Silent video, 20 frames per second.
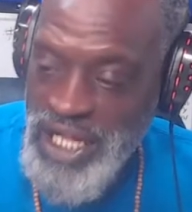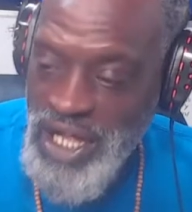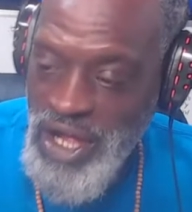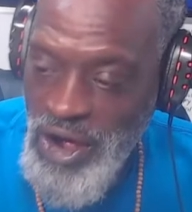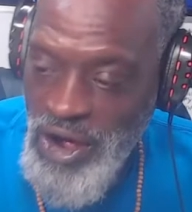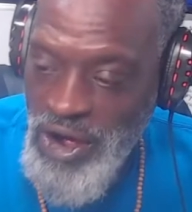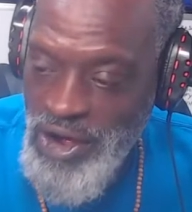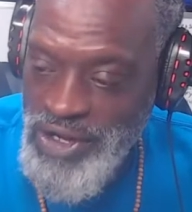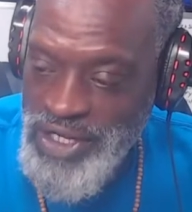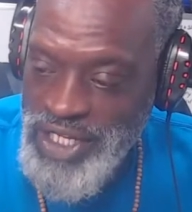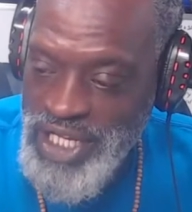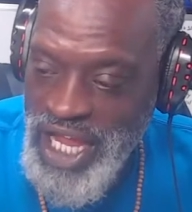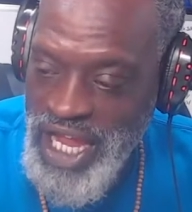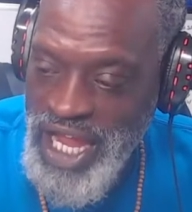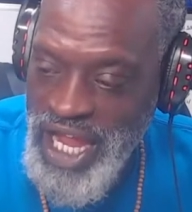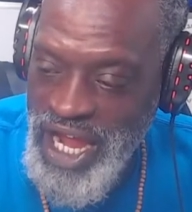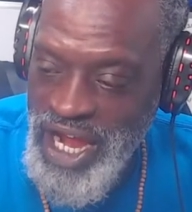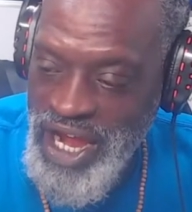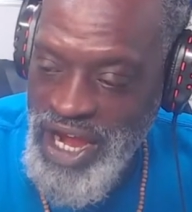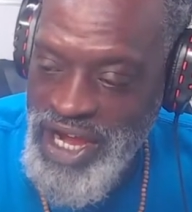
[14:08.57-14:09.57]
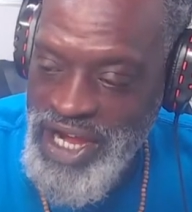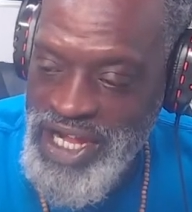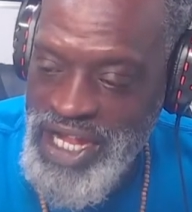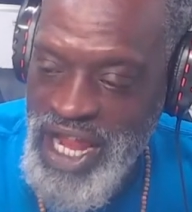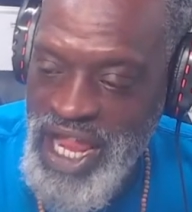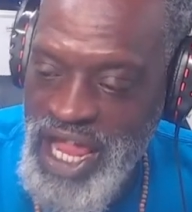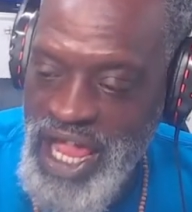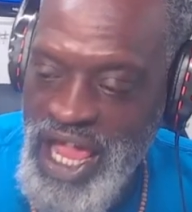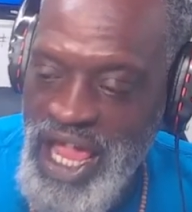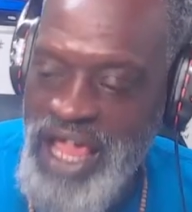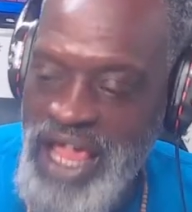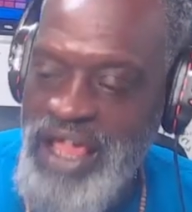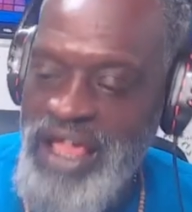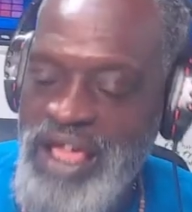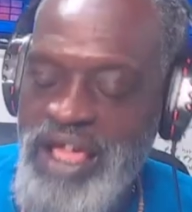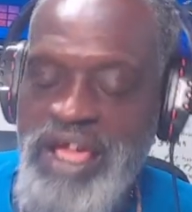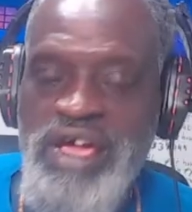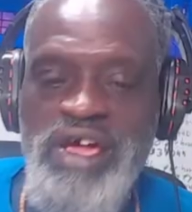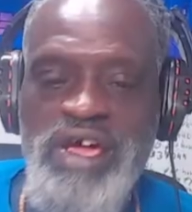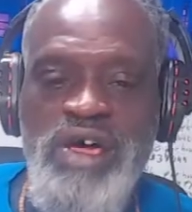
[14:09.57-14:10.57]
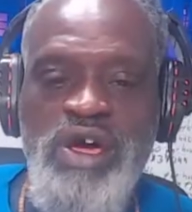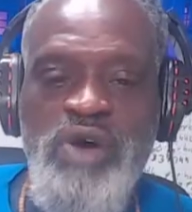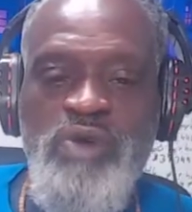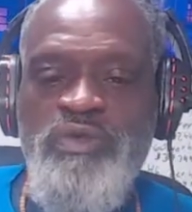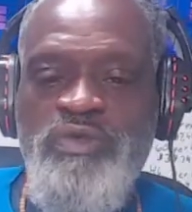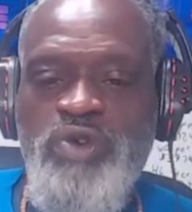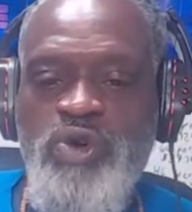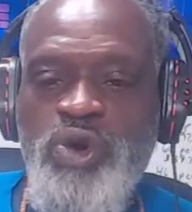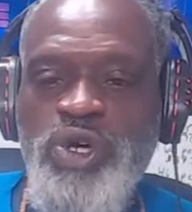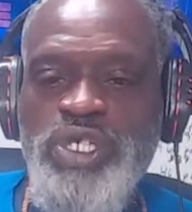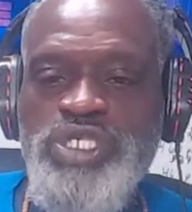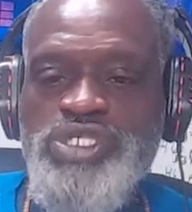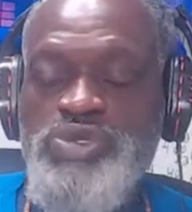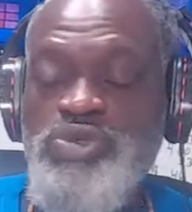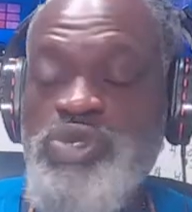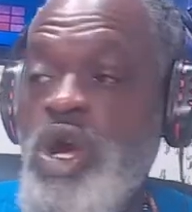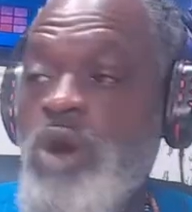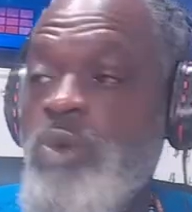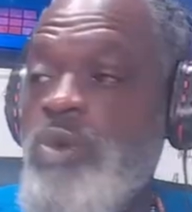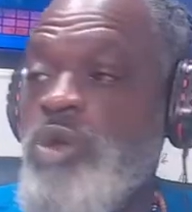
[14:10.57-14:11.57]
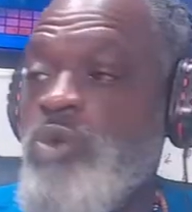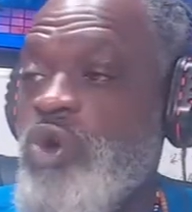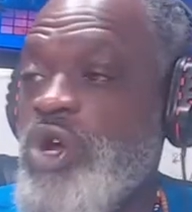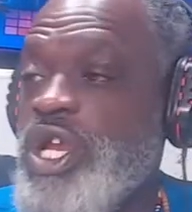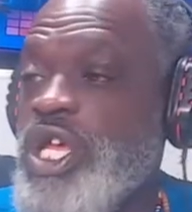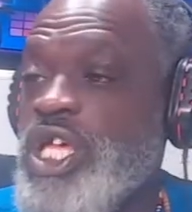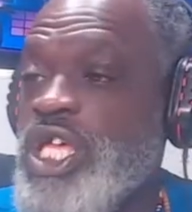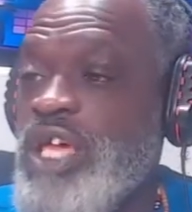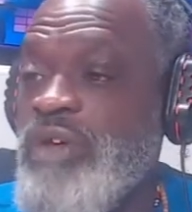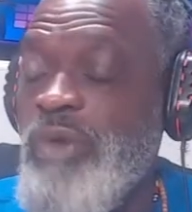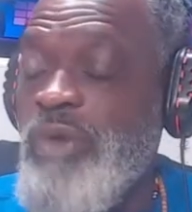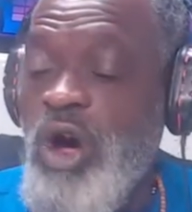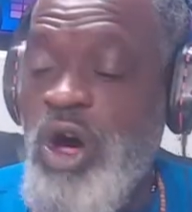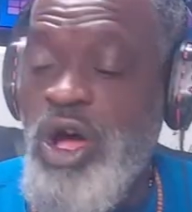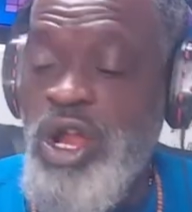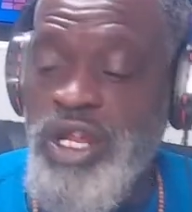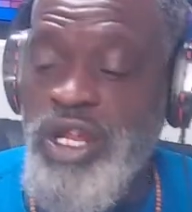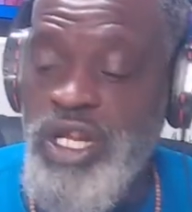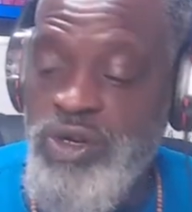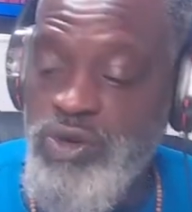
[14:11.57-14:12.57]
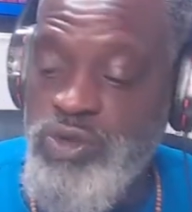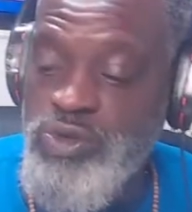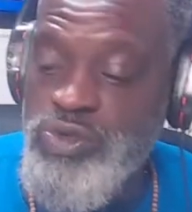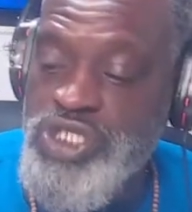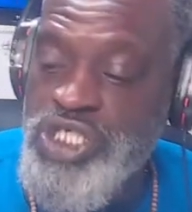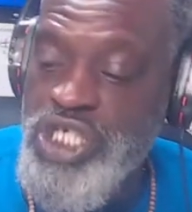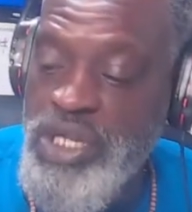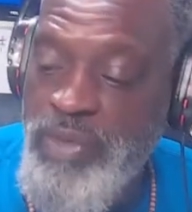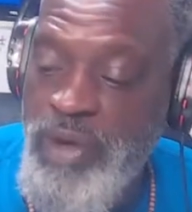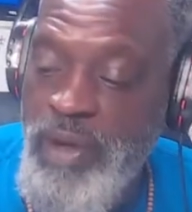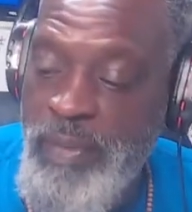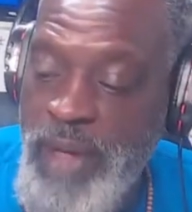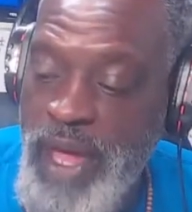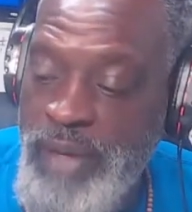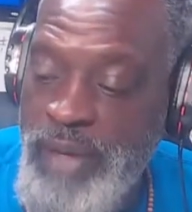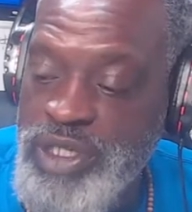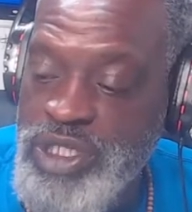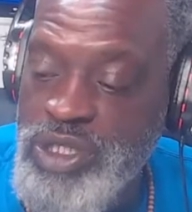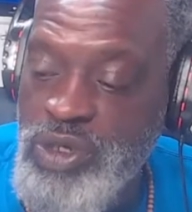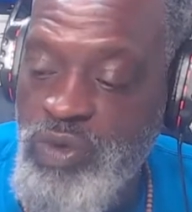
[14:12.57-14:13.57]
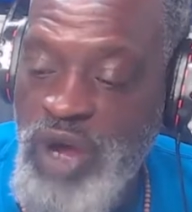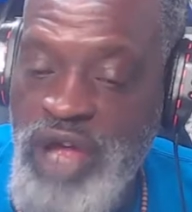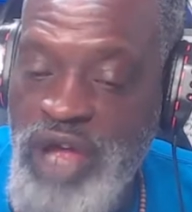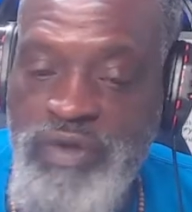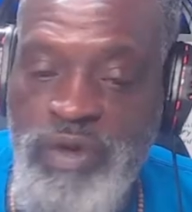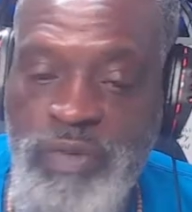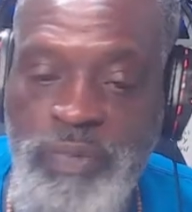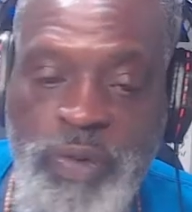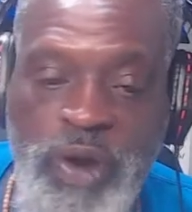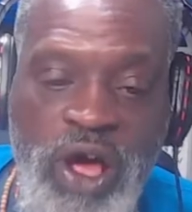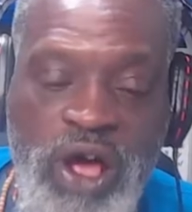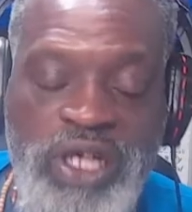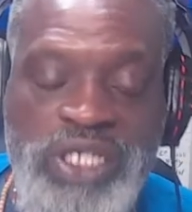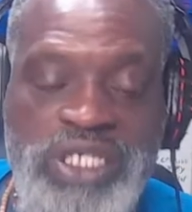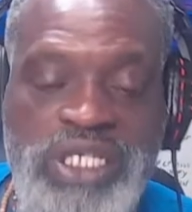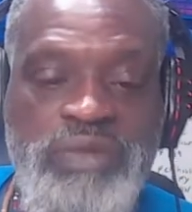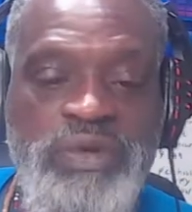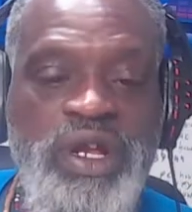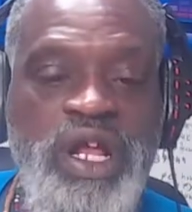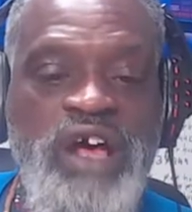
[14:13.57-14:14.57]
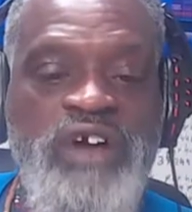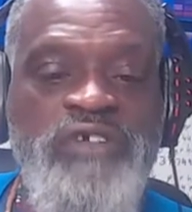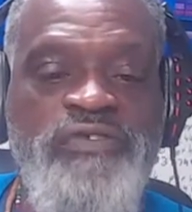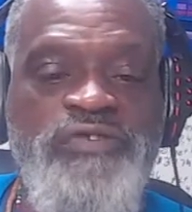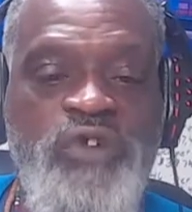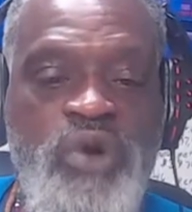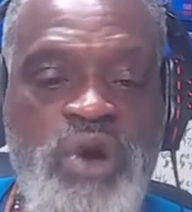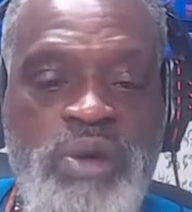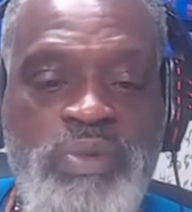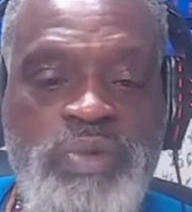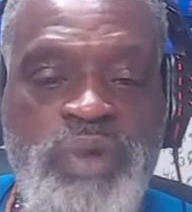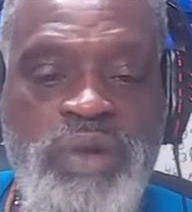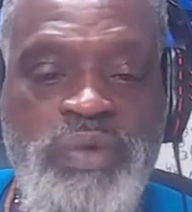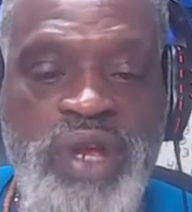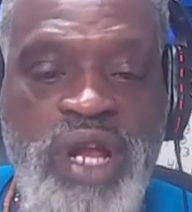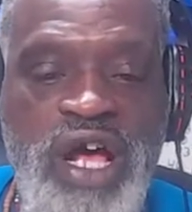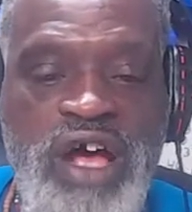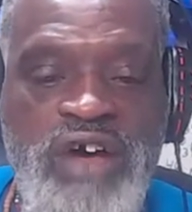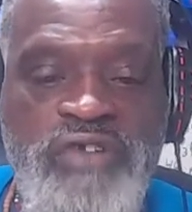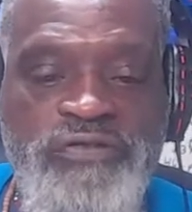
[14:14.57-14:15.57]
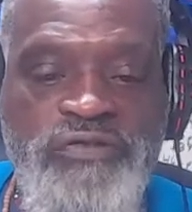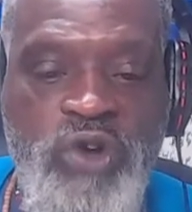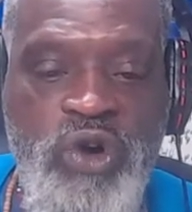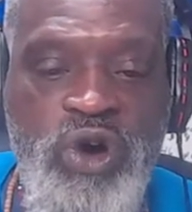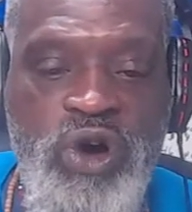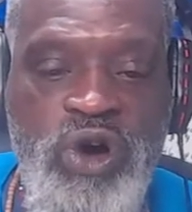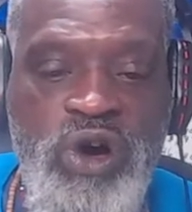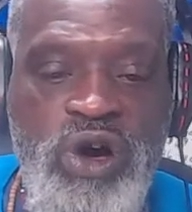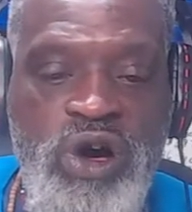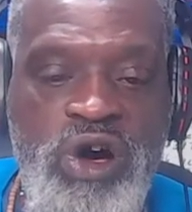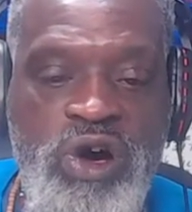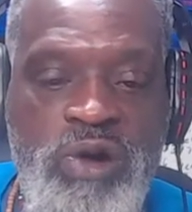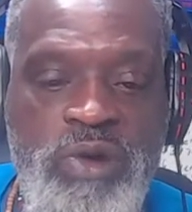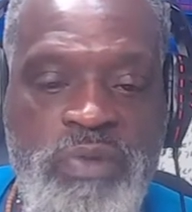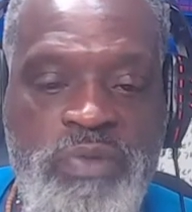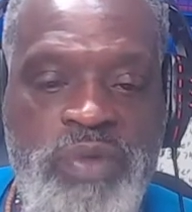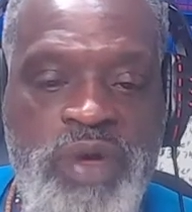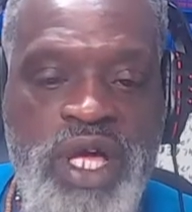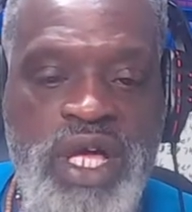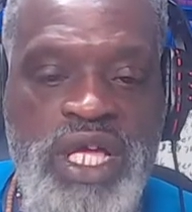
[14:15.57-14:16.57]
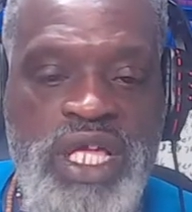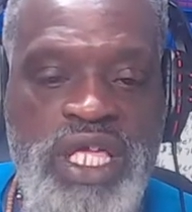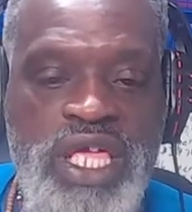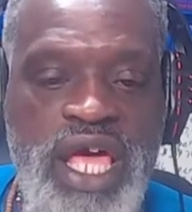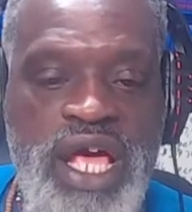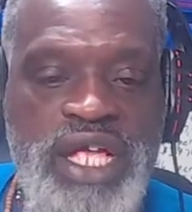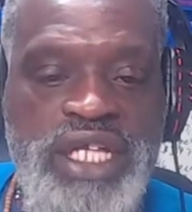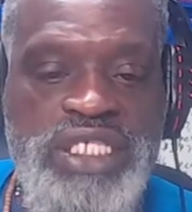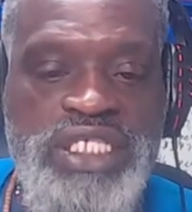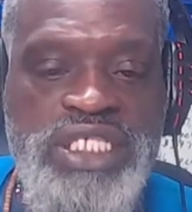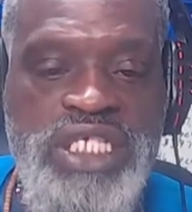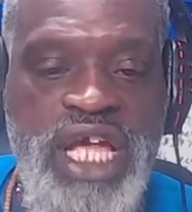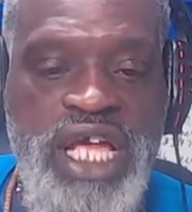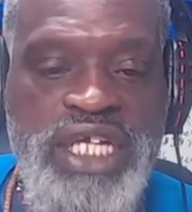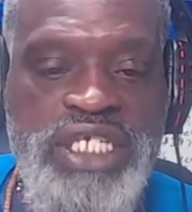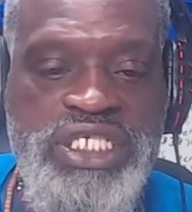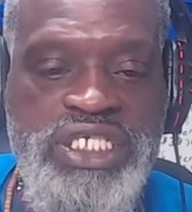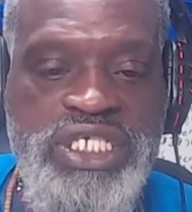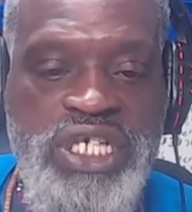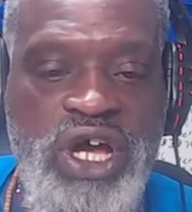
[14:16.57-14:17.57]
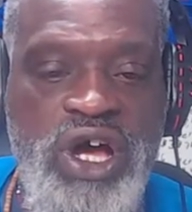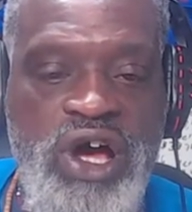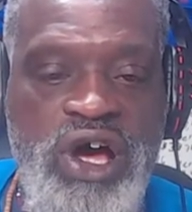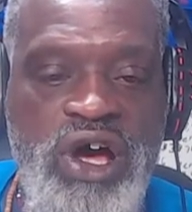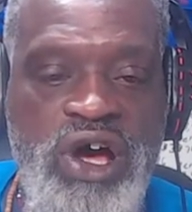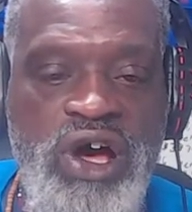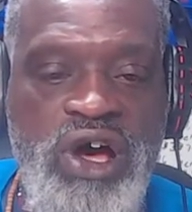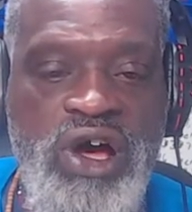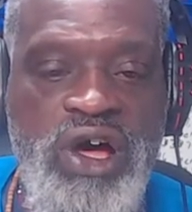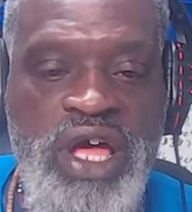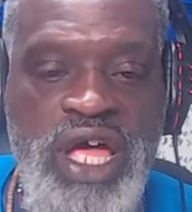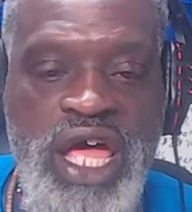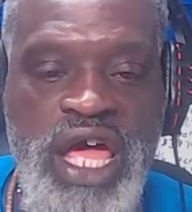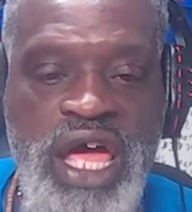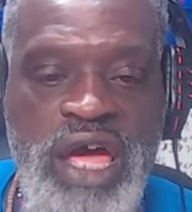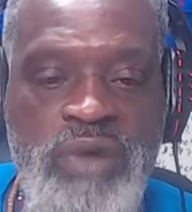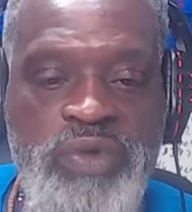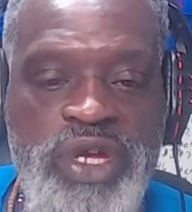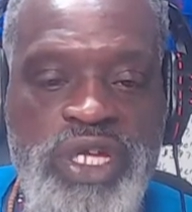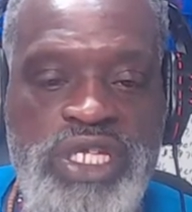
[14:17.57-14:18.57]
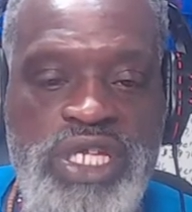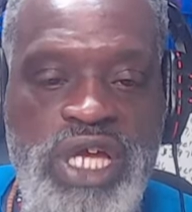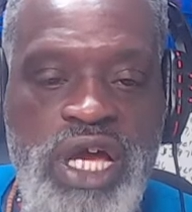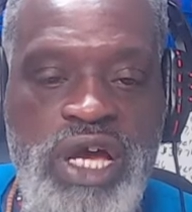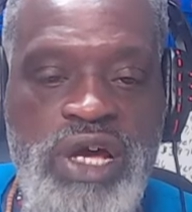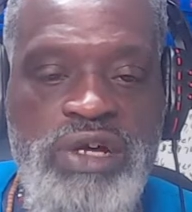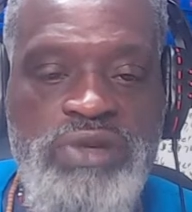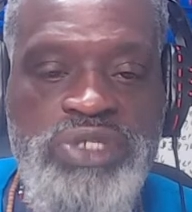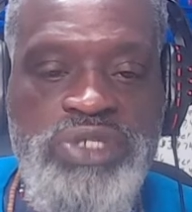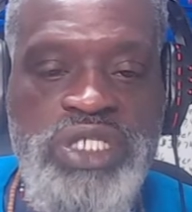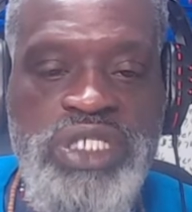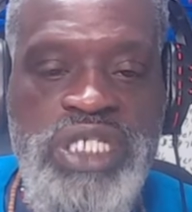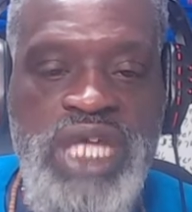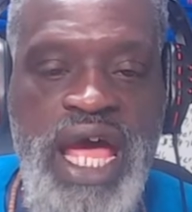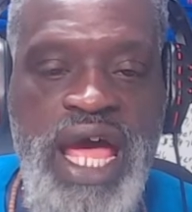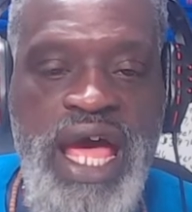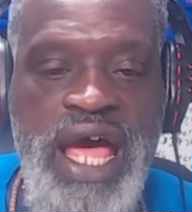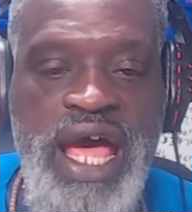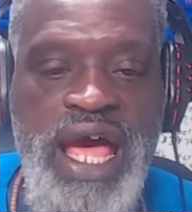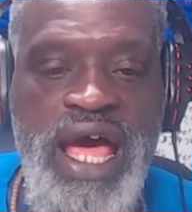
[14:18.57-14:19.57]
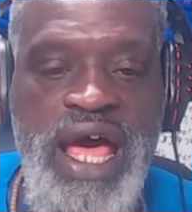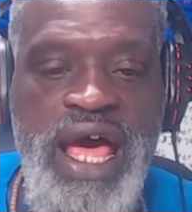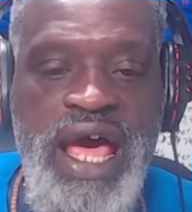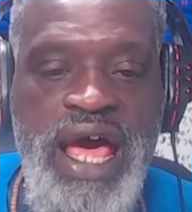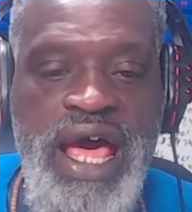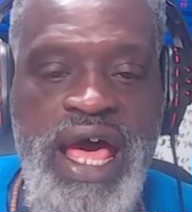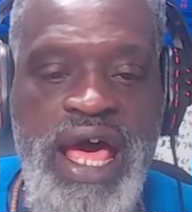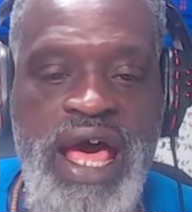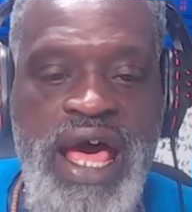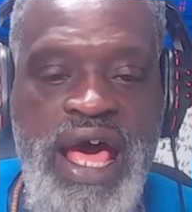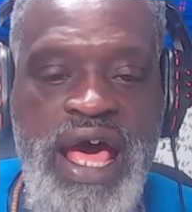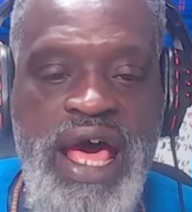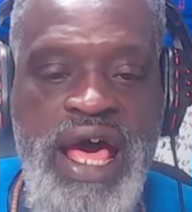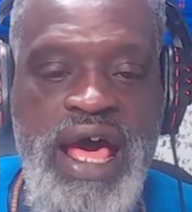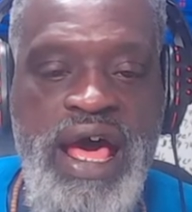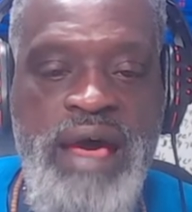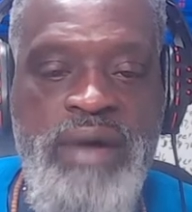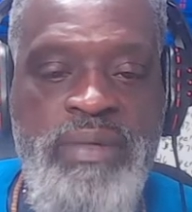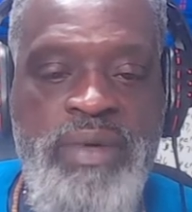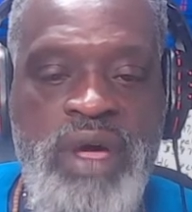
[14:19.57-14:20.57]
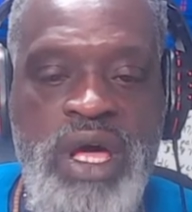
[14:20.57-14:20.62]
All day, every day. Of course, you know we want to give all of the Ujima babies a round of applause. Give it up for them. Give it up for them. Yes, yes, y'all. And we don't stop.